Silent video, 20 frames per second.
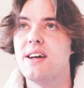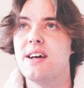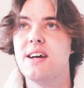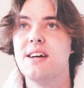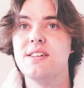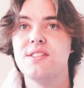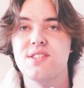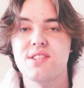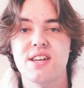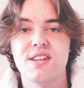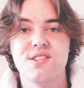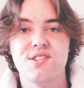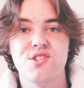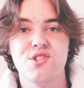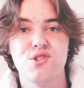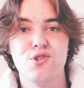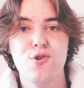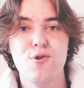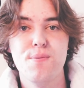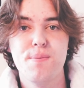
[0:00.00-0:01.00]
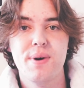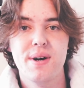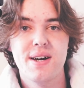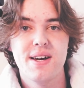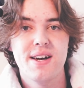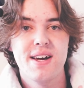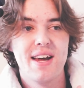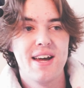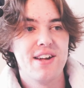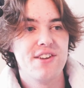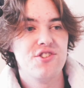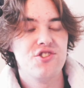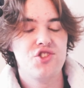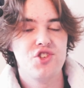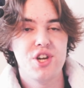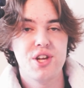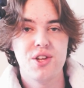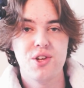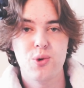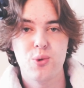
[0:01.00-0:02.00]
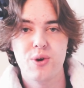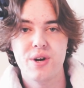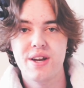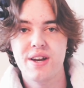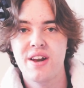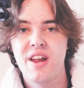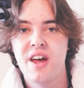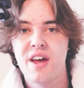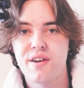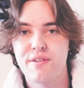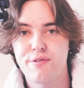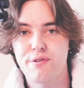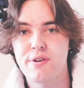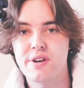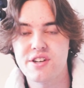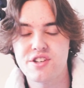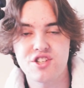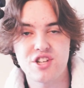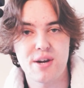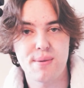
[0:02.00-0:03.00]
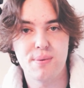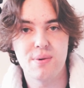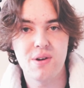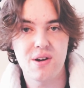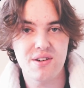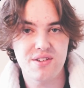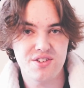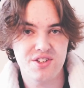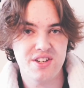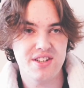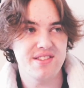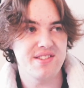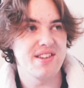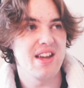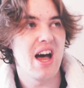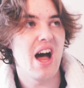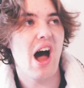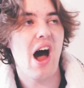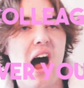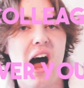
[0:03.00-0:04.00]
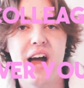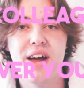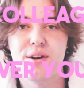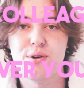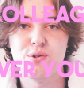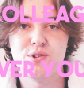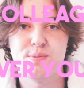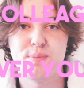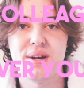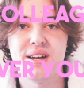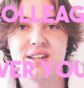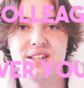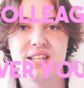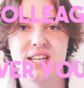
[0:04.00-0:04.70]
it's a super genuine friendship, not just idols being